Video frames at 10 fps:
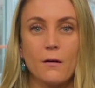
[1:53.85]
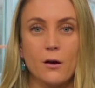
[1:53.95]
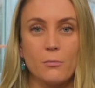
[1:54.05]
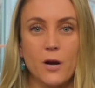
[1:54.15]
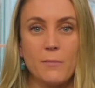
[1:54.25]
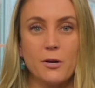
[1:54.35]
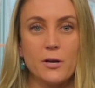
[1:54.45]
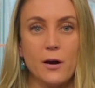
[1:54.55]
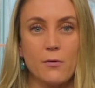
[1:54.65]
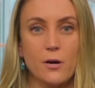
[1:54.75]
Our
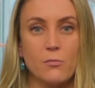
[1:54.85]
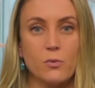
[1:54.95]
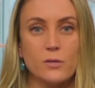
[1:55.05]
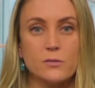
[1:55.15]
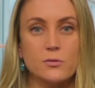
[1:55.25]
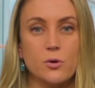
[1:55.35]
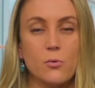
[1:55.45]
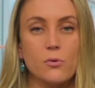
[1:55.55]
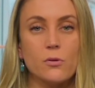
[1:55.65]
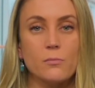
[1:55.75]
primary outcome was
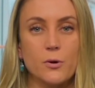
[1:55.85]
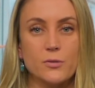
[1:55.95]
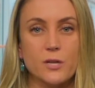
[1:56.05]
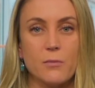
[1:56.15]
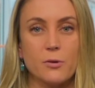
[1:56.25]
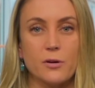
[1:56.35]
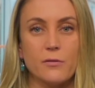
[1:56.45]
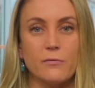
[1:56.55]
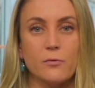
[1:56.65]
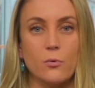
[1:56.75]
total
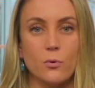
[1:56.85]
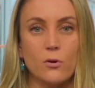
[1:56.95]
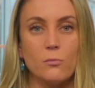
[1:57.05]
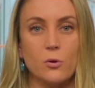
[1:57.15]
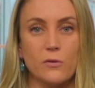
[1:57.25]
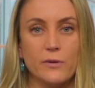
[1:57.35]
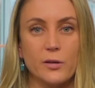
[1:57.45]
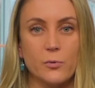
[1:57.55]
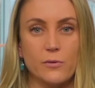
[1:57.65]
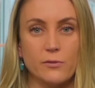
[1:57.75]
postoperative oral morphine
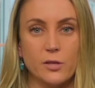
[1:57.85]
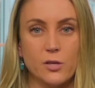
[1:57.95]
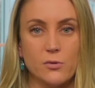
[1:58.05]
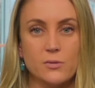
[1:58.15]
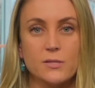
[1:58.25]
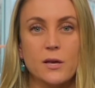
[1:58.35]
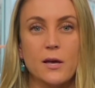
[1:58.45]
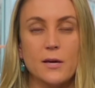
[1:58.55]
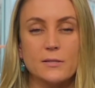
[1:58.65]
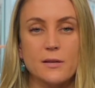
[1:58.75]
equivalent use
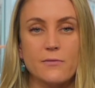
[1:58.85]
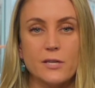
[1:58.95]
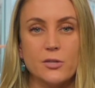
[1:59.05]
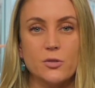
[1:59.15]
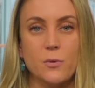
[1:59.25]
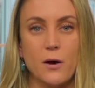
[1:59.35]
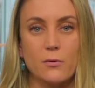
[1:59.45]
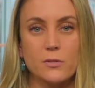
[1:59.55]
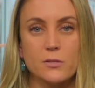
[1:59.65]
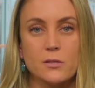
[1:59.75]
at 72
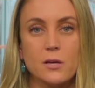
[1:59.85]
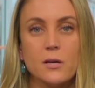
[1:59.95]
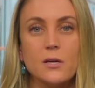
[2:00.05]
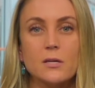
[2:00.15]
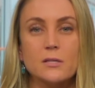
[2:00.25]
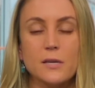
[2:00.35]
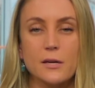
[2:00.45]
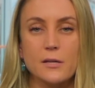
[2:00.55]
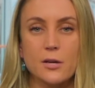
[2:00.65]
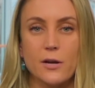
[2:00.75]
hours.
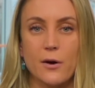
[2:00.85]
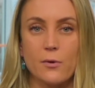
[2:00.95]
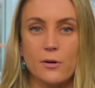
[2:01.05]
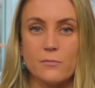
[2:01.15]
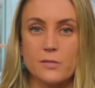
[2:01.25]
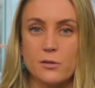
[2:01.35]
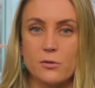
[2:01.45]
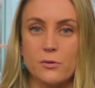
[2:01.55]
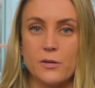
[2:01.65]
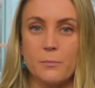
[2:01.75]
Secondary outcomes
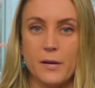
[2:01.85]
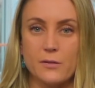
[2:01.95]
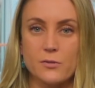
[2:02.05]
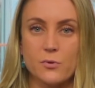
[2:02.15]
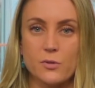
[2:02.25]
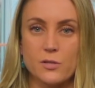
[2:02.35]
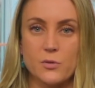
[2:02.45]
included pain scores at